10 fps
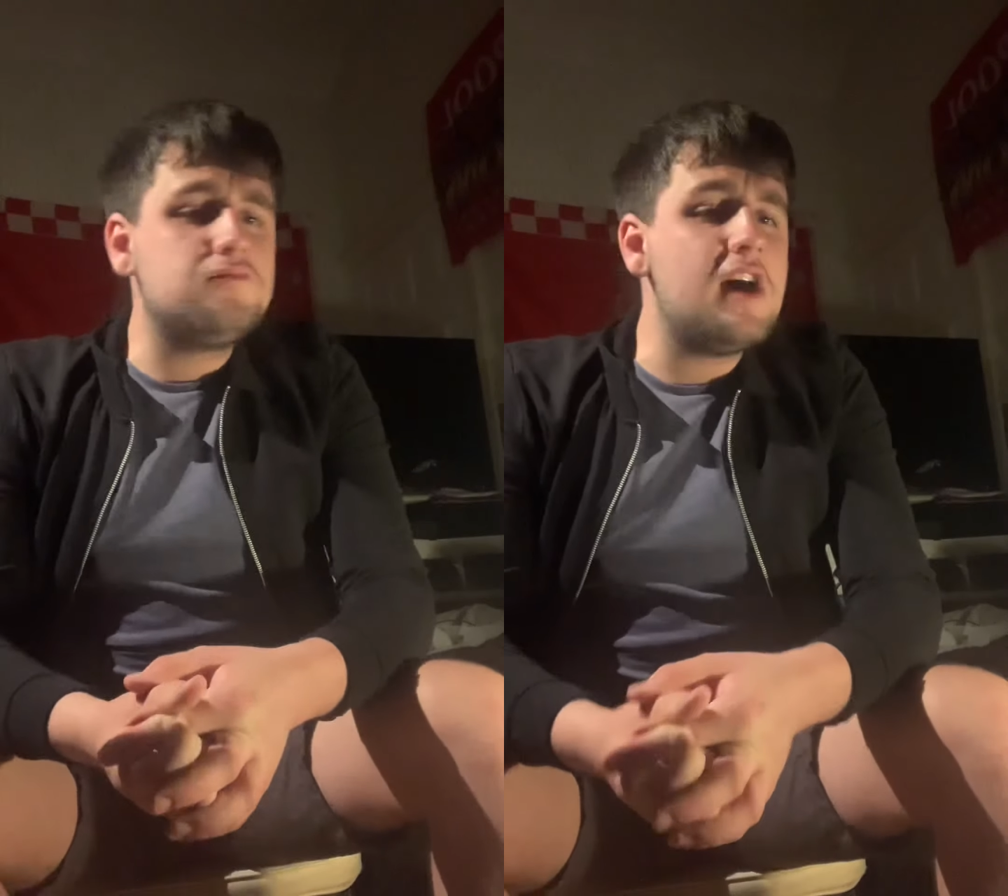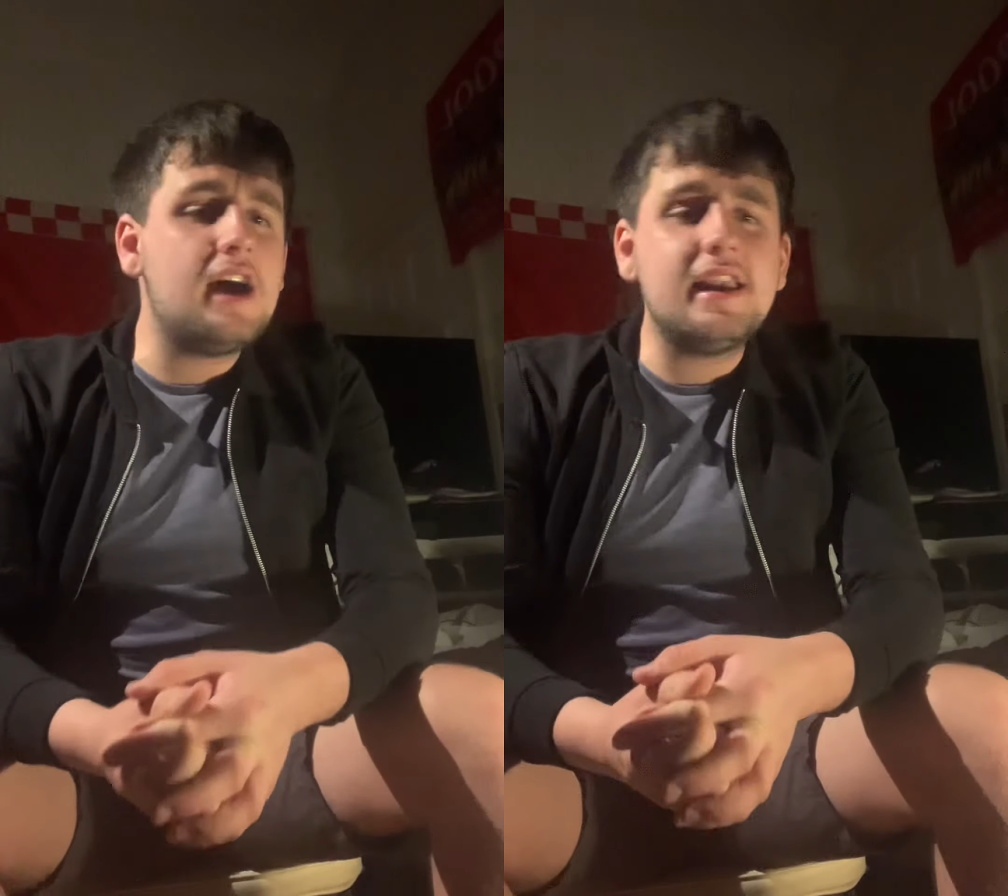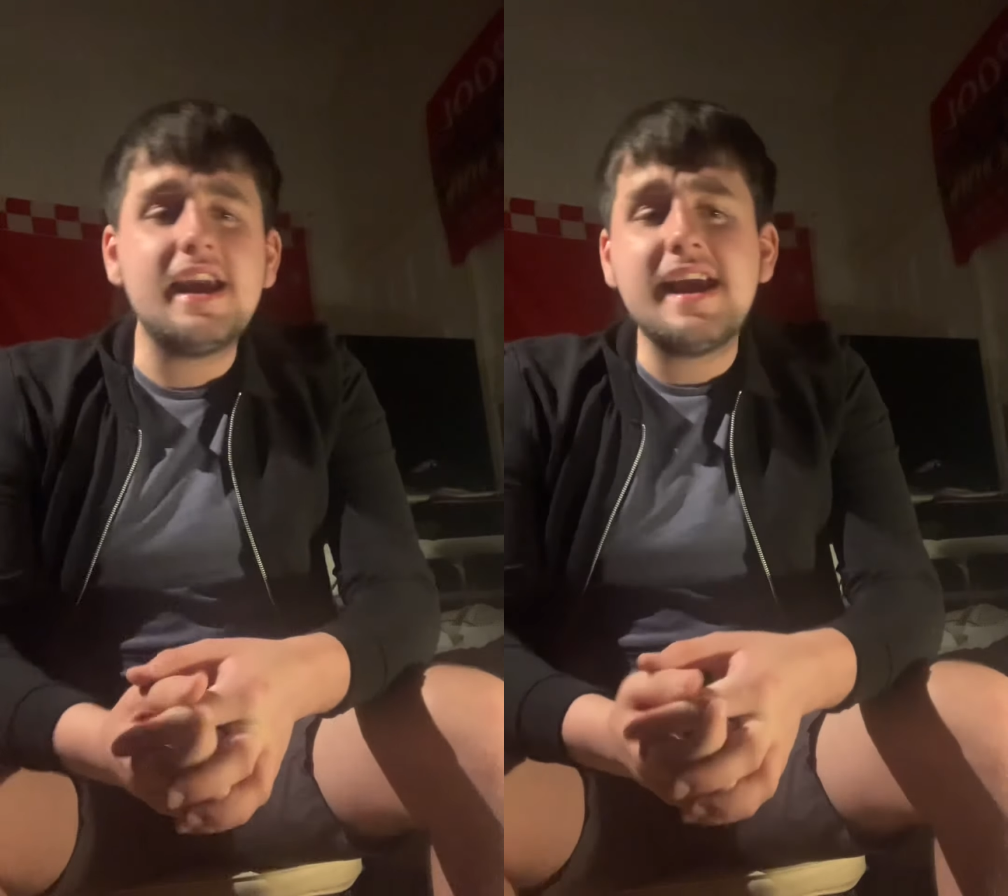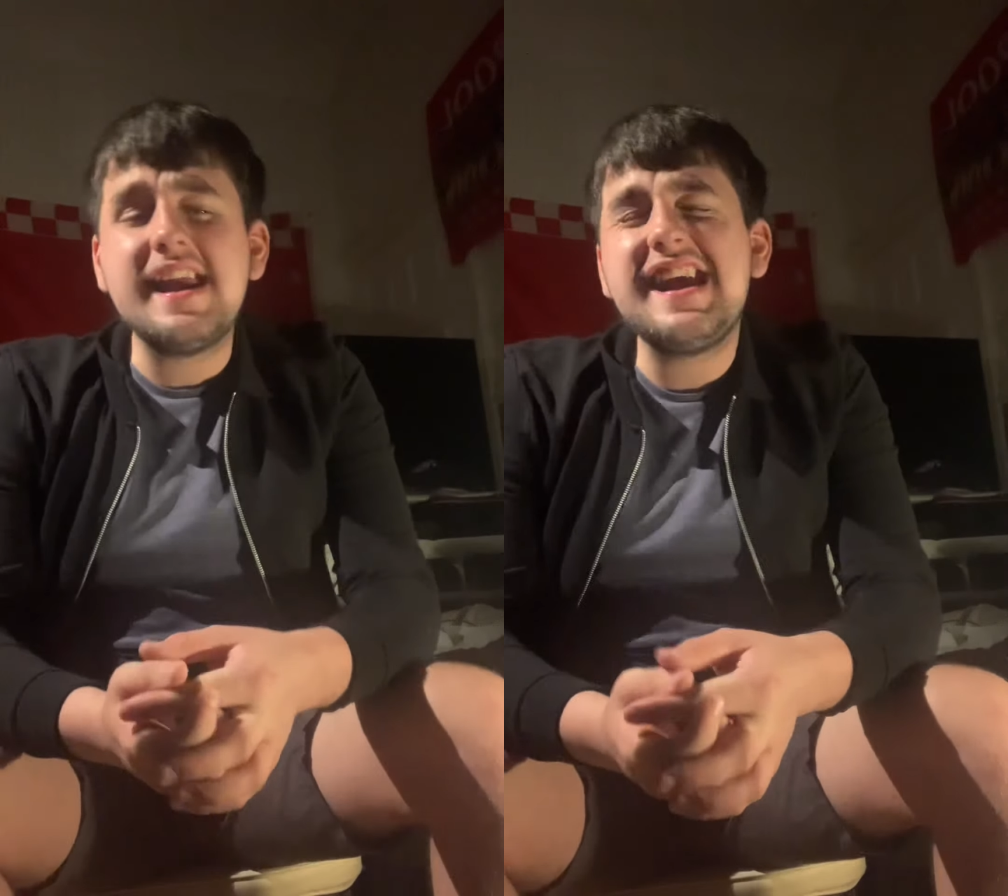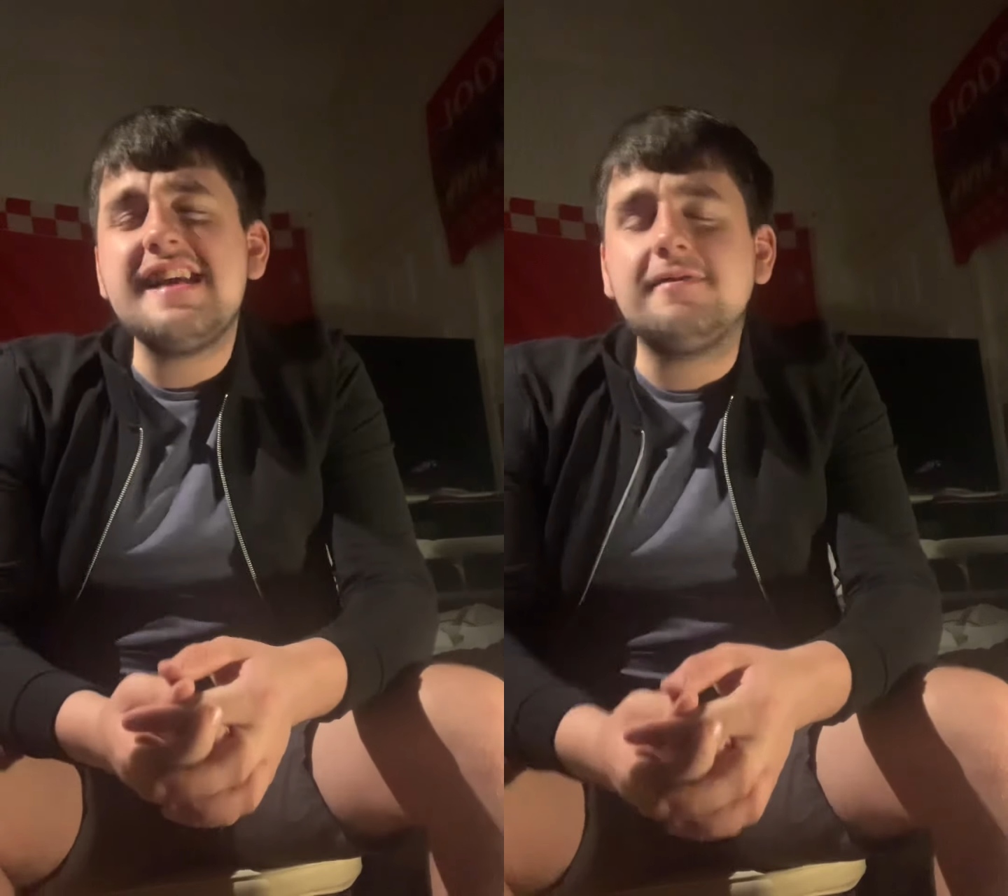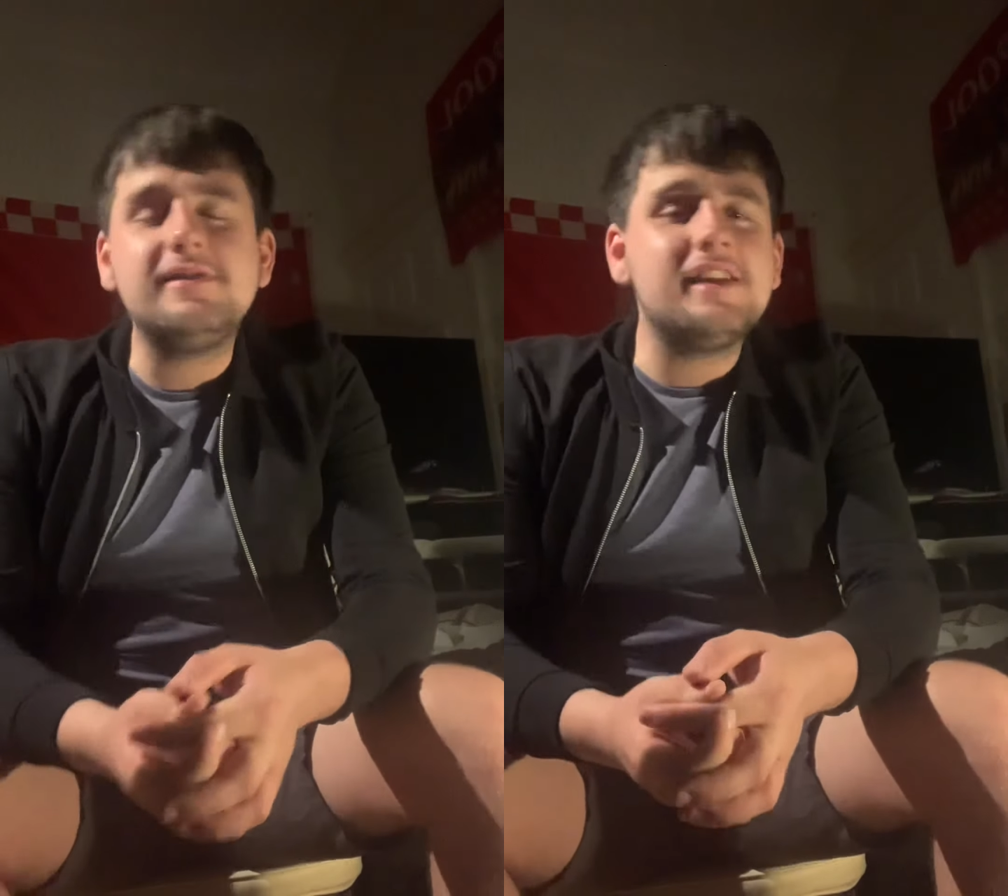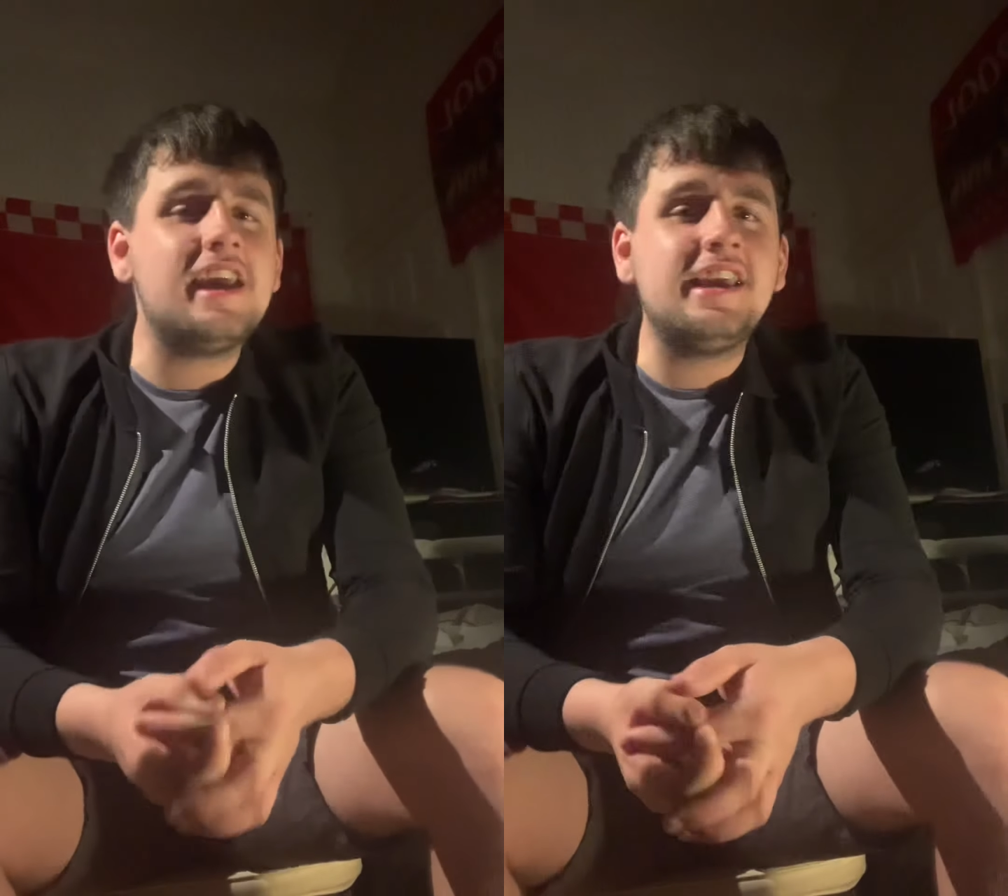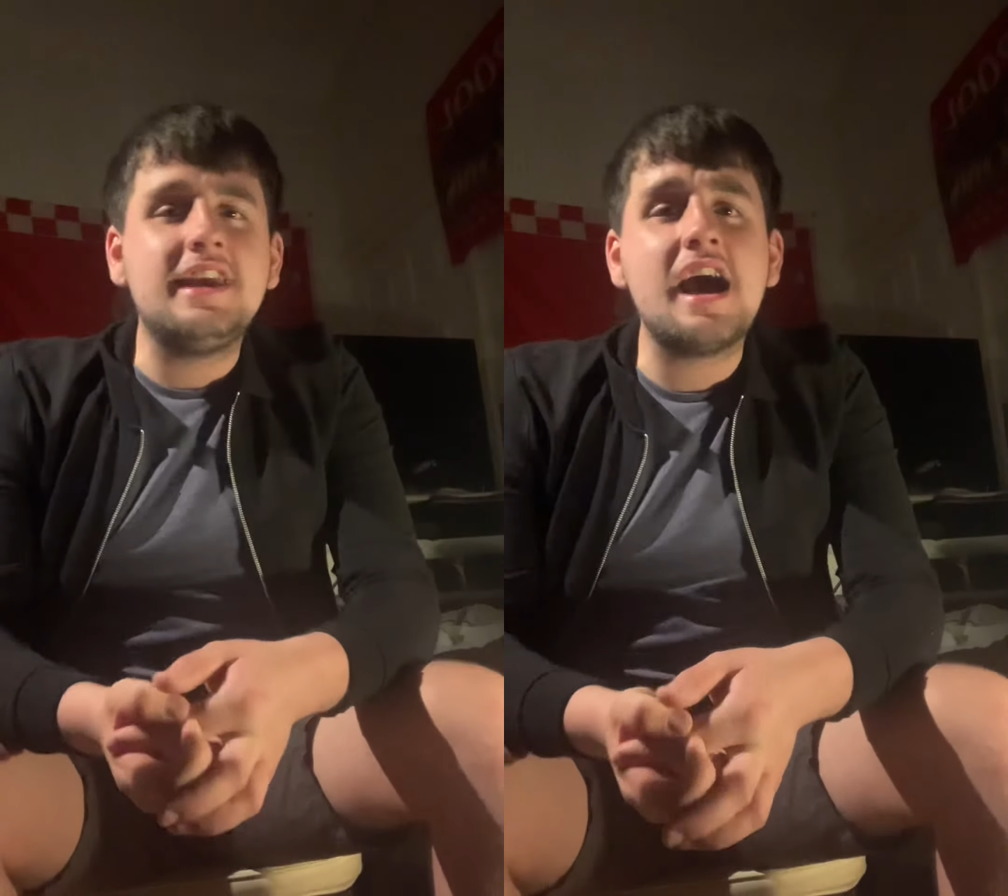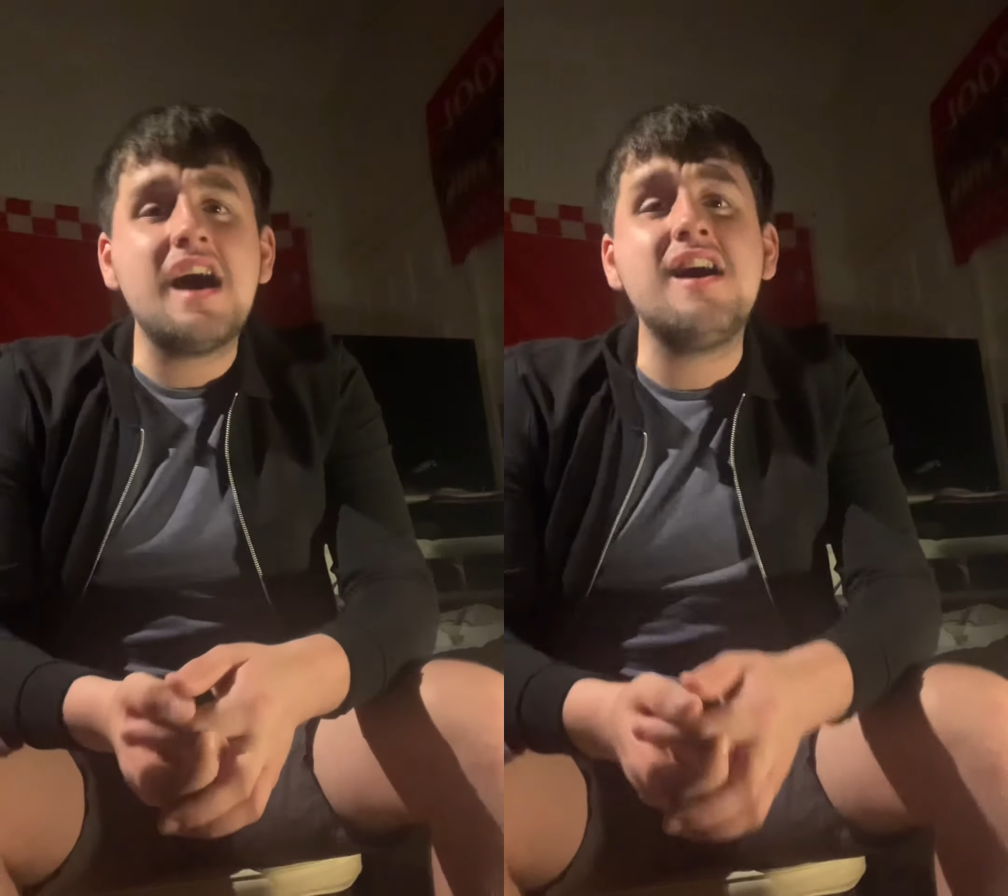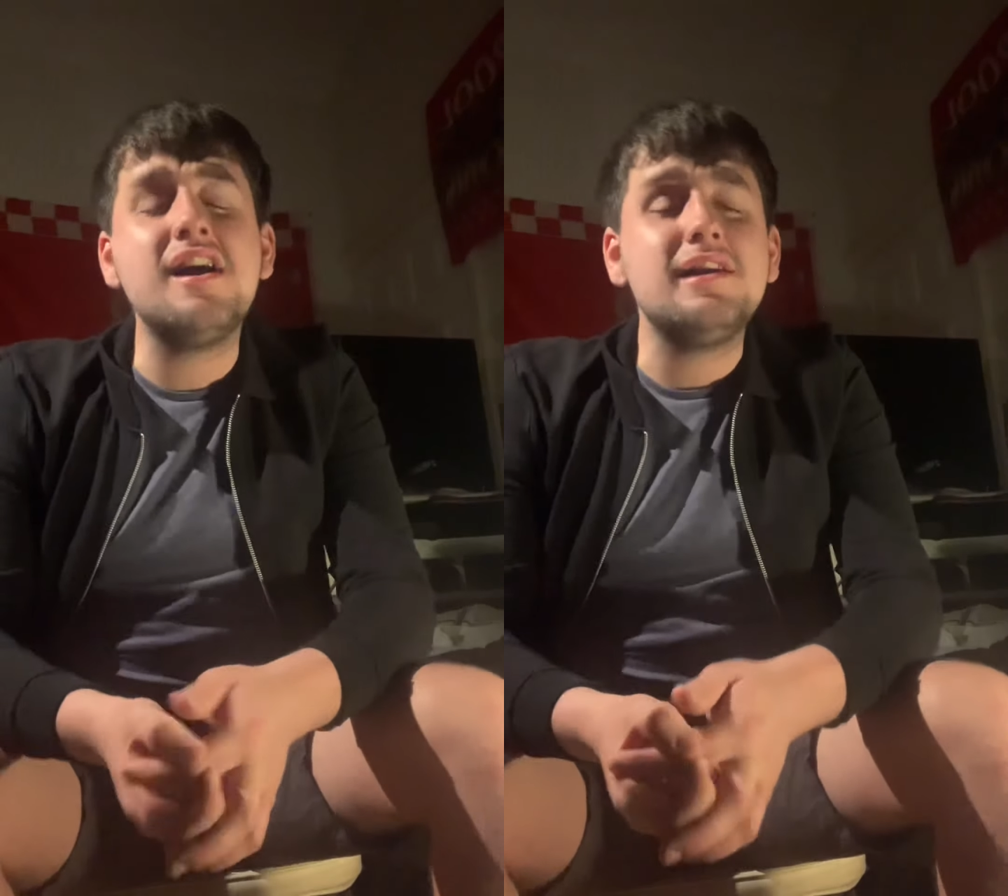running in the
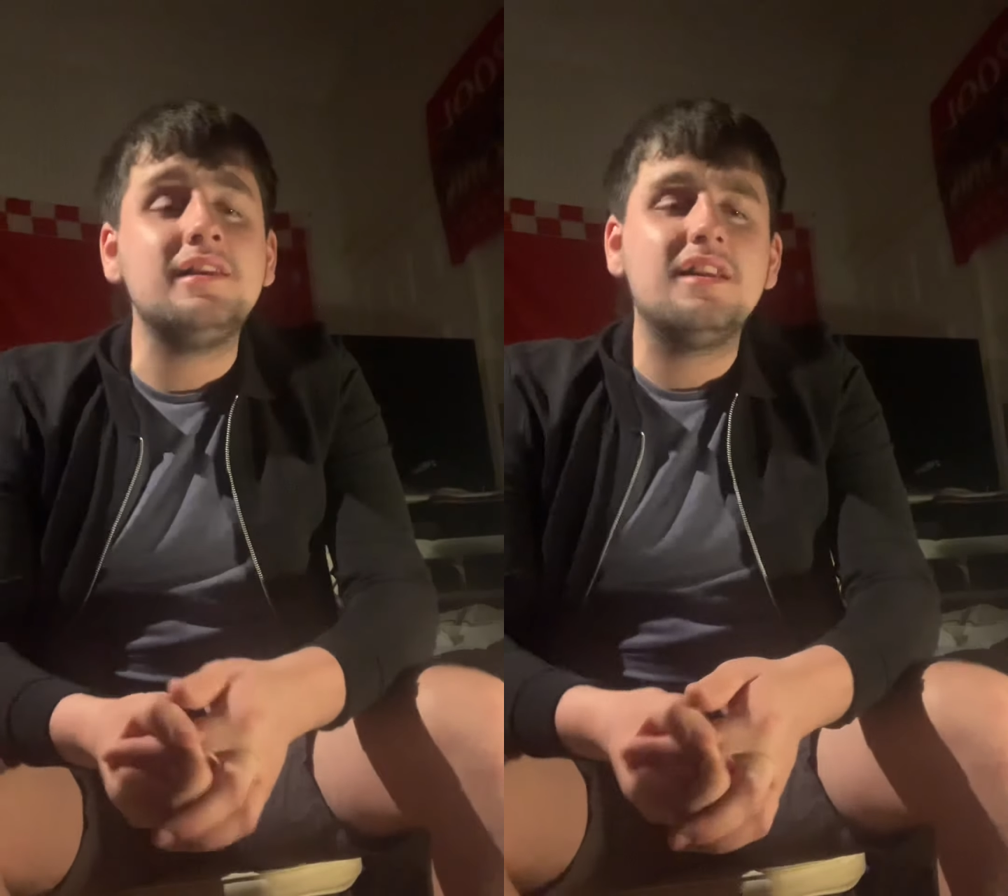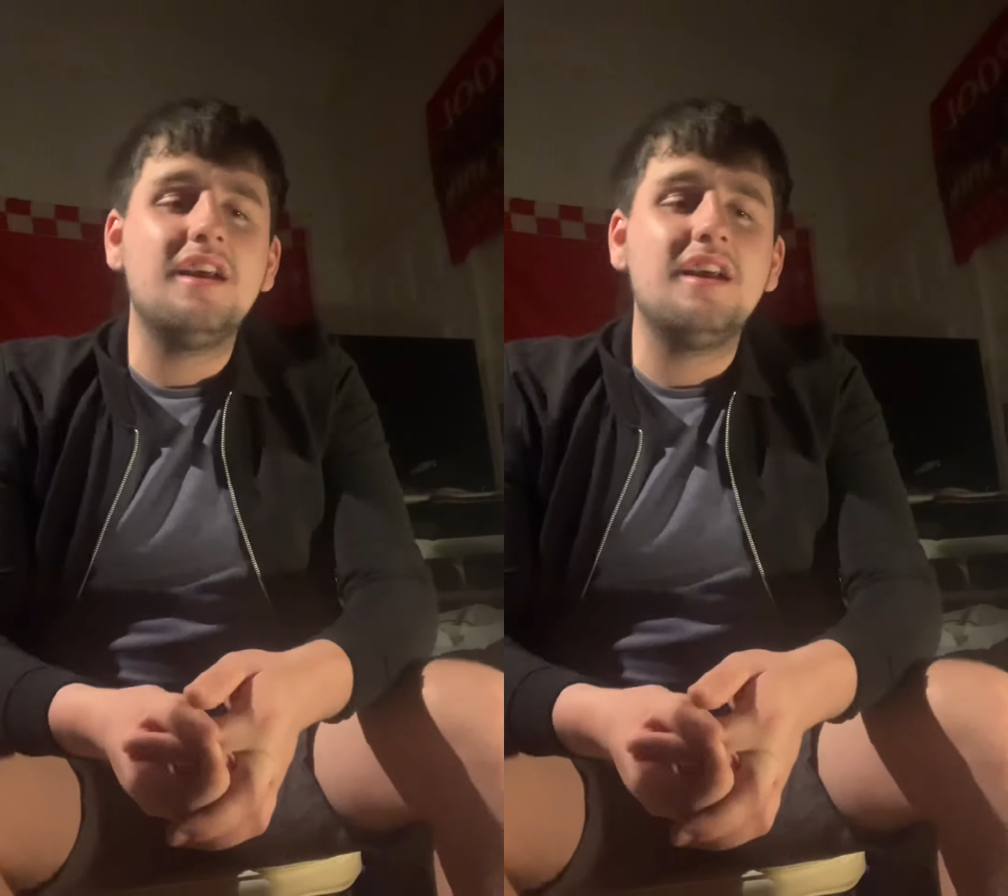yard,